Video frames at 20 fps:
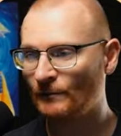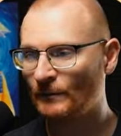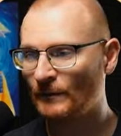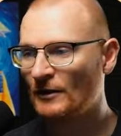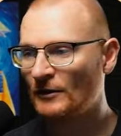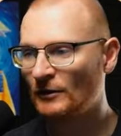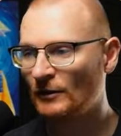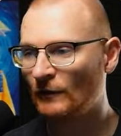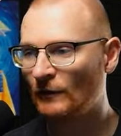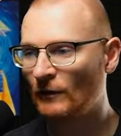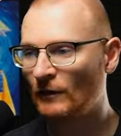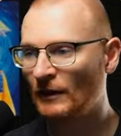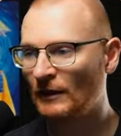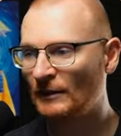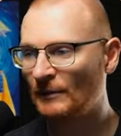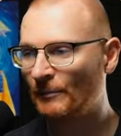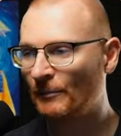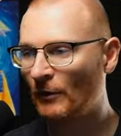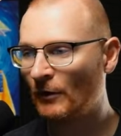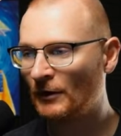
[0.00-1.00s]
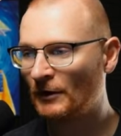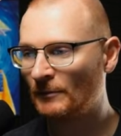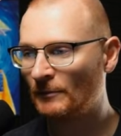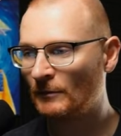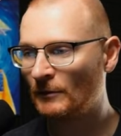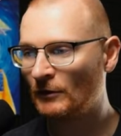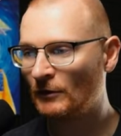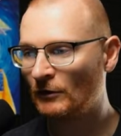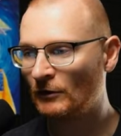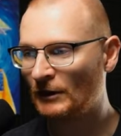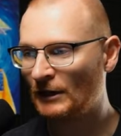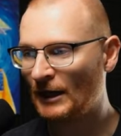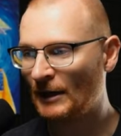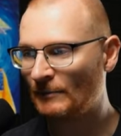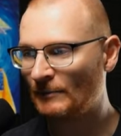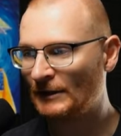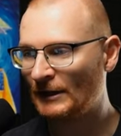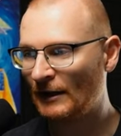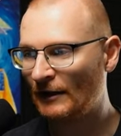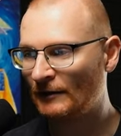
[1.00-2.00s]
So if you think the bottom could come
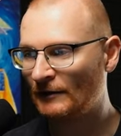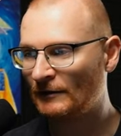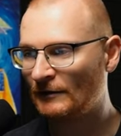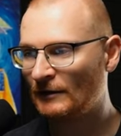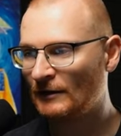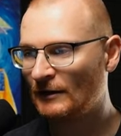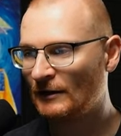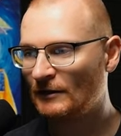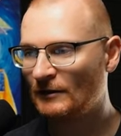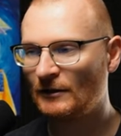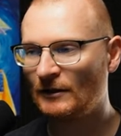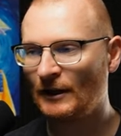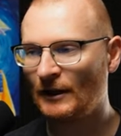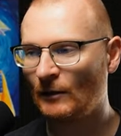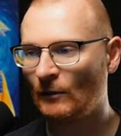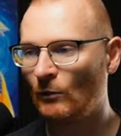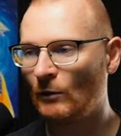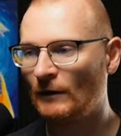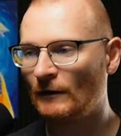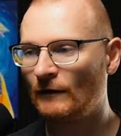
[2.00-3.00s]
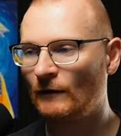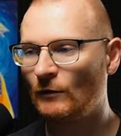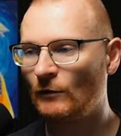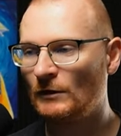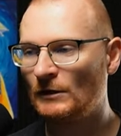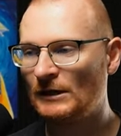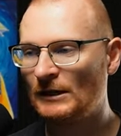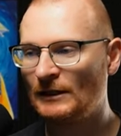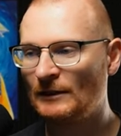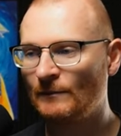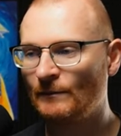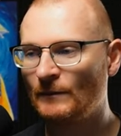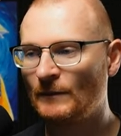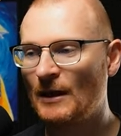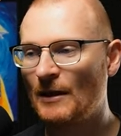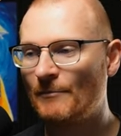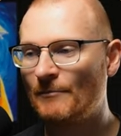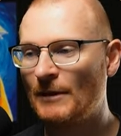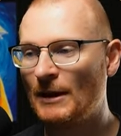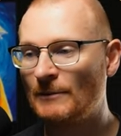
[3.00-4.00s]
down to like one fourteen,
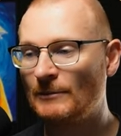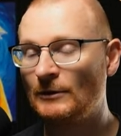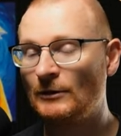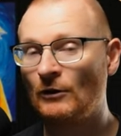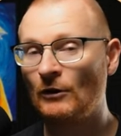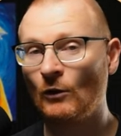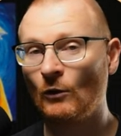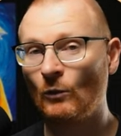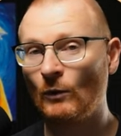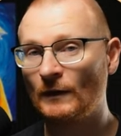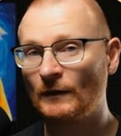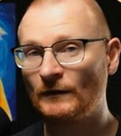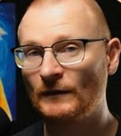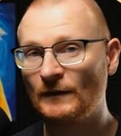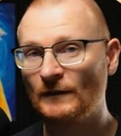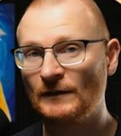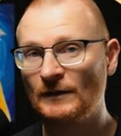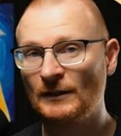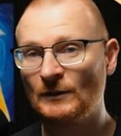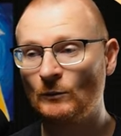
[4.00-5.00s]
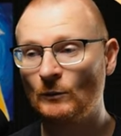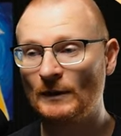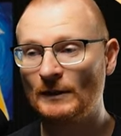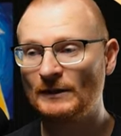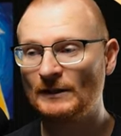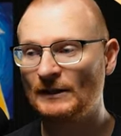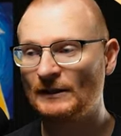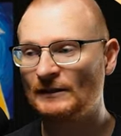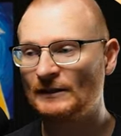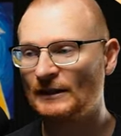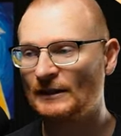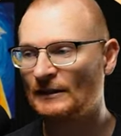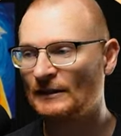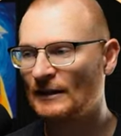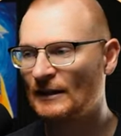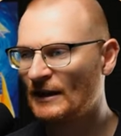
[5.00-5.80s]
maybe you go one fifteen, one sixteen,